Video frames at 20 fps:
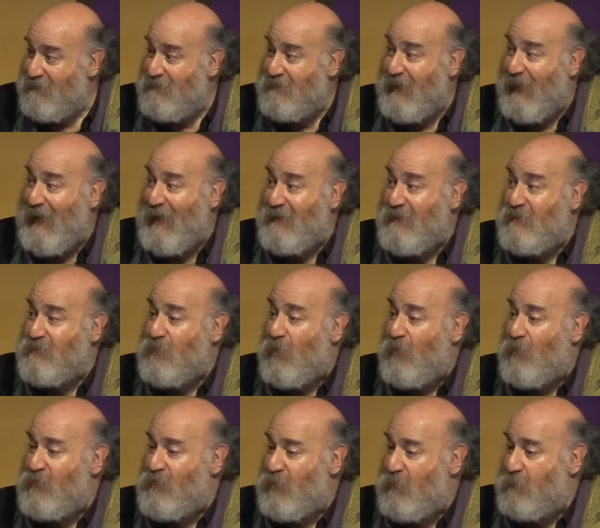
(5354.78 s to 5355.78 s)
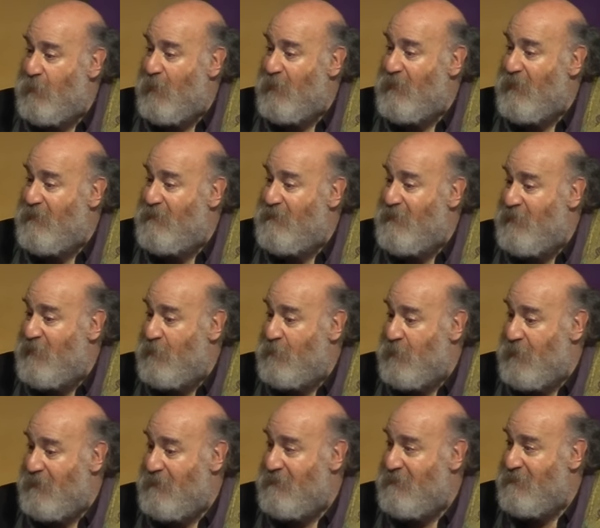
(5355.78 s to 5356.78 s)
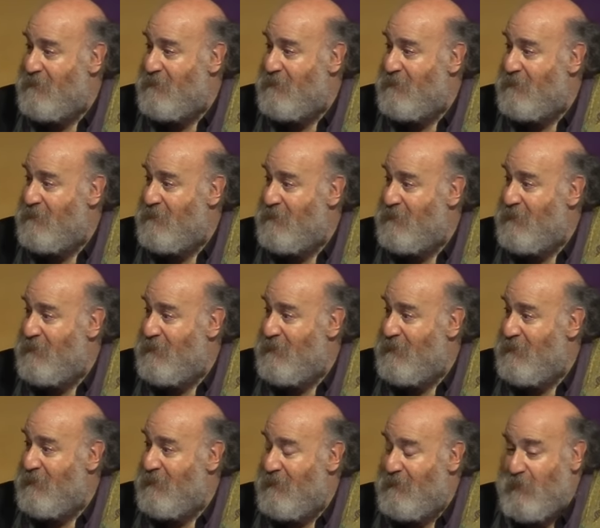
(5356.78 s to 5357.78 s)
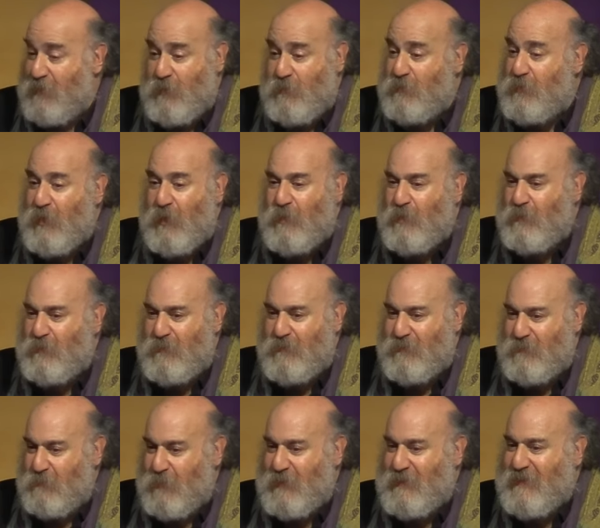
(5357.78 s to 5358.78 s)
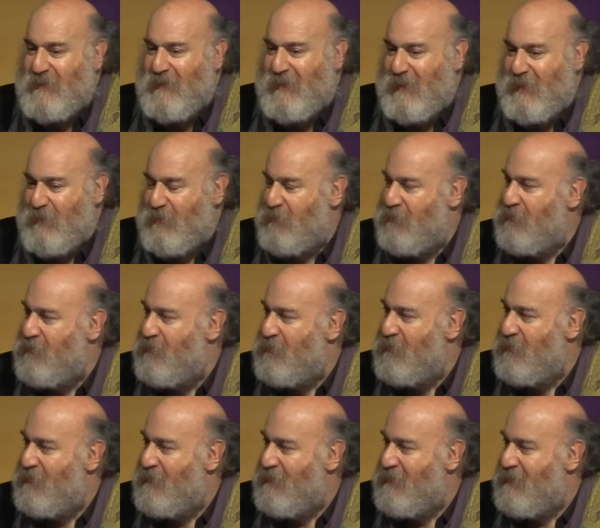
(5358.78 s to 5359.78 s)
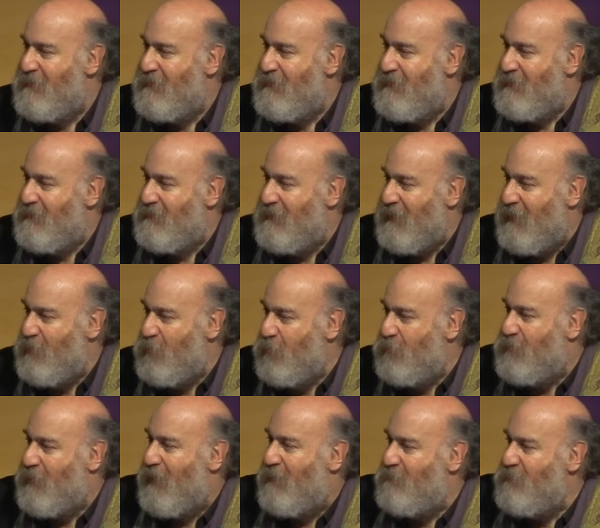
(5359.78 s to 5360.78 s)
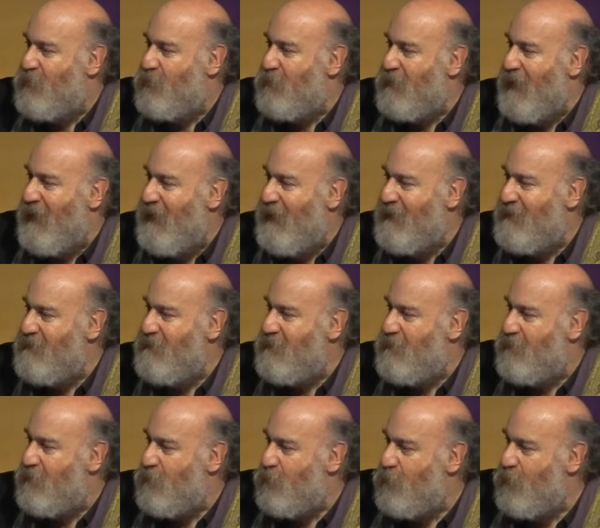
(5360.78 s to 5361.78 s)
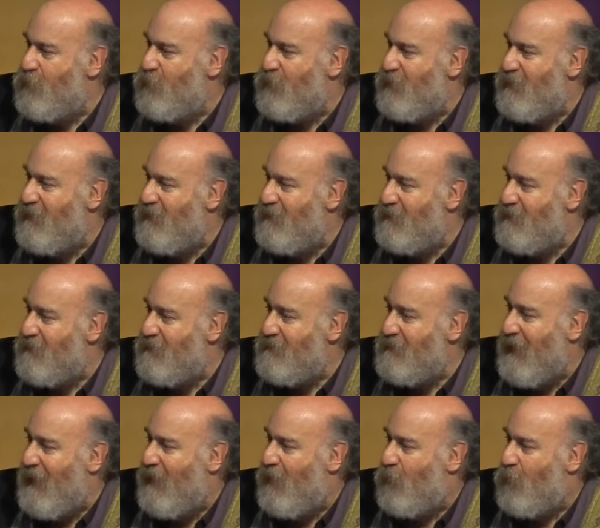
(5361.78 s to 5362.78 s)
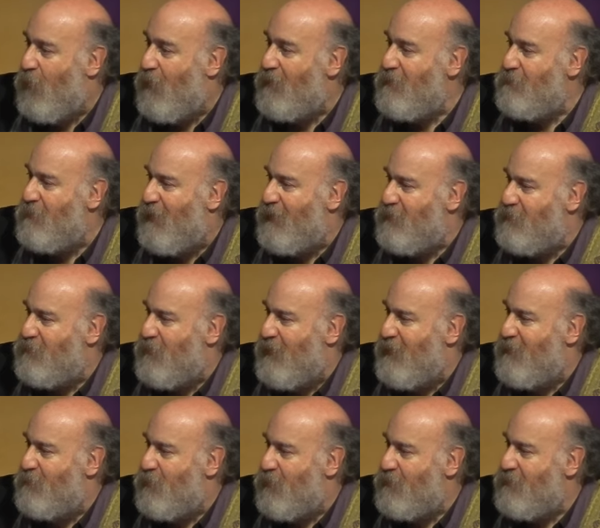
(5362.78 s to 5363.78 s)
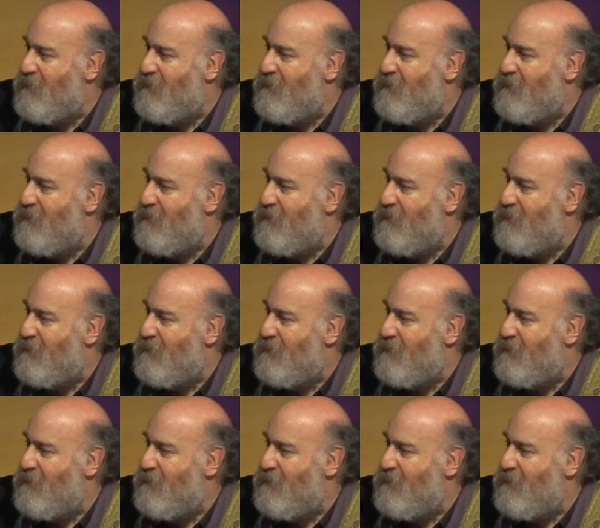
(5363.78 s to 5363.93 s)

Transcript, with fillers: That is also part of the discipline. That you don't believe that you've come to an end which is now unmodifiable.